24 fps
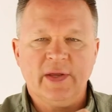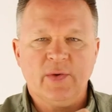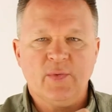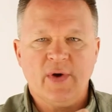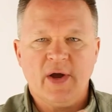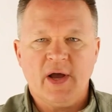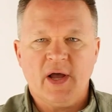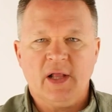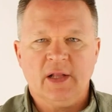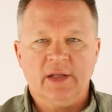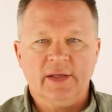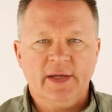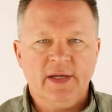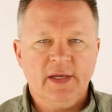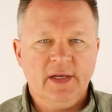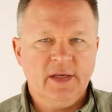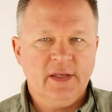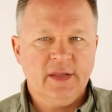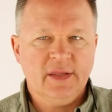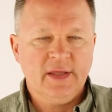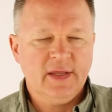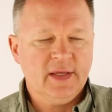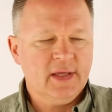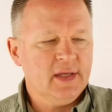well in
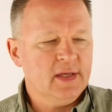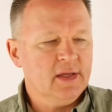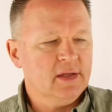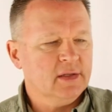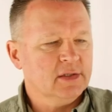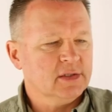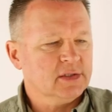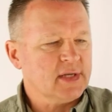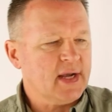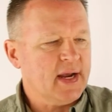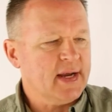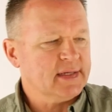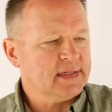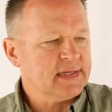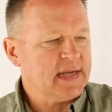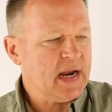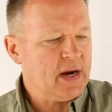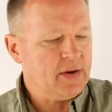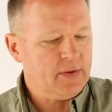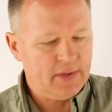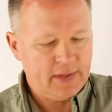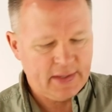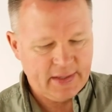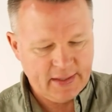the sight
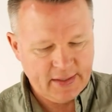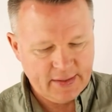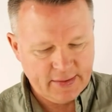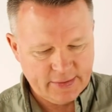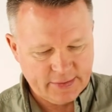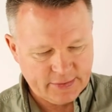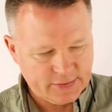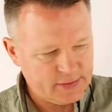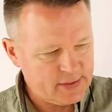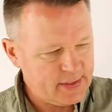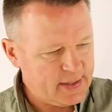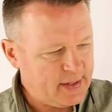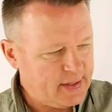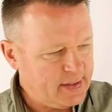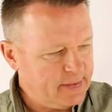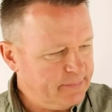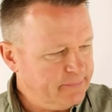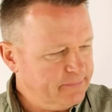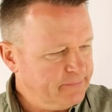tower ears there.